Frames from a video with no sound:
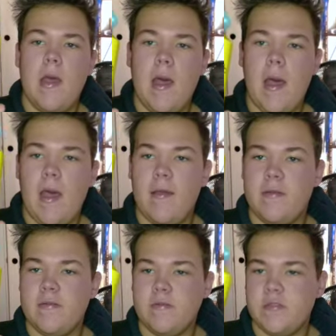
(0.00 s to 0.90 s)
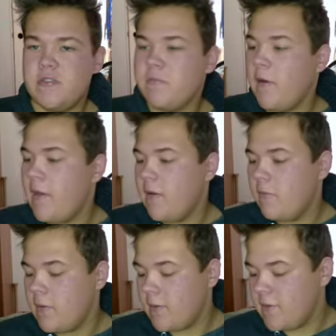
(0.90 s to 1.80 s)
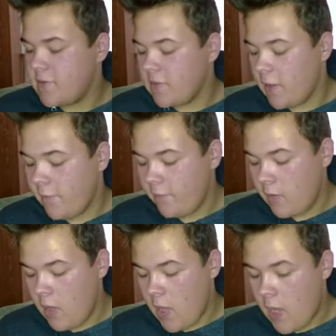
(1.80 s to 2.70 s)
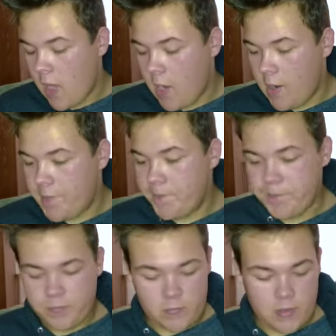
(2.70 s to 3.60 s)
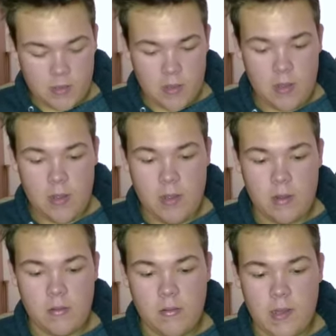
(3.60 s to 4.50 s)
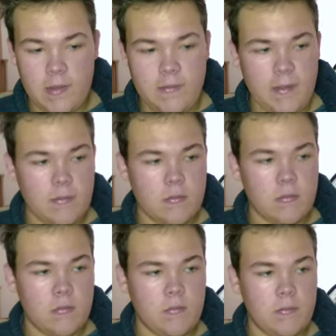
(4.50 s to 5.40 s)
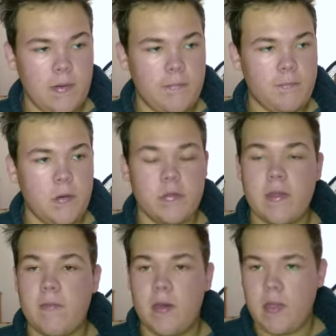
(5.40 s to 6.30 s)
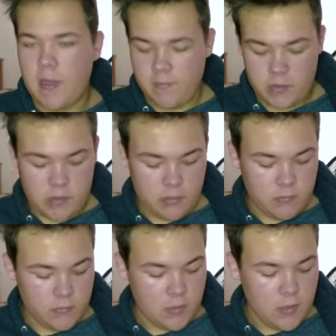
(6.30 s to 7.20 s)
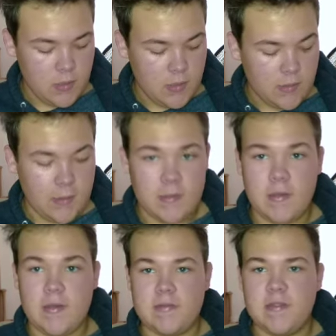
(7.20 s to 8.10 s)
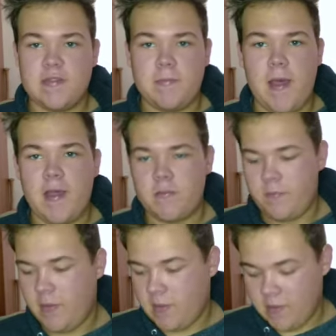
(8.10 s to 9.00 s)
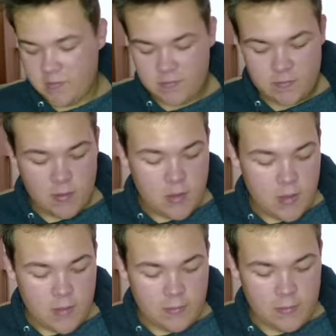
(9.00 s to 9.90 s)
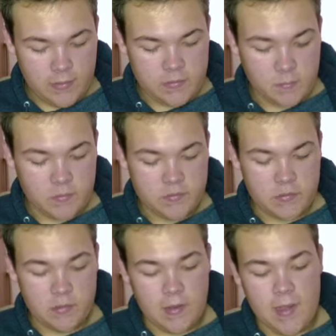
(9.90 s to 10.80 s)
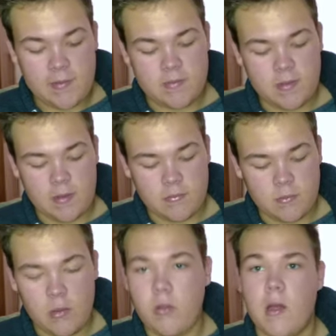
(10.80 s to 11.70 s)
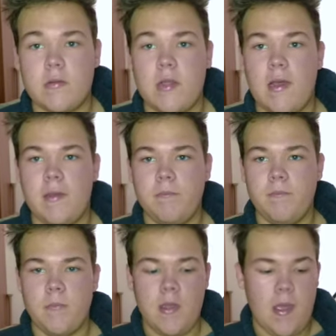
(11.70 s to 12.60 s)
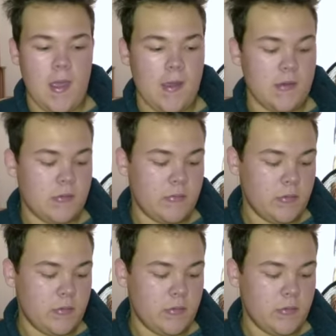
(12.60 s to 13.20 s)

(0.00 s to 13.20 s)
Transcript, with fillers: I spray it with this stuff. Um, I think with birthday money, I'm gonna get the six pack because they're supposed to last like a long time and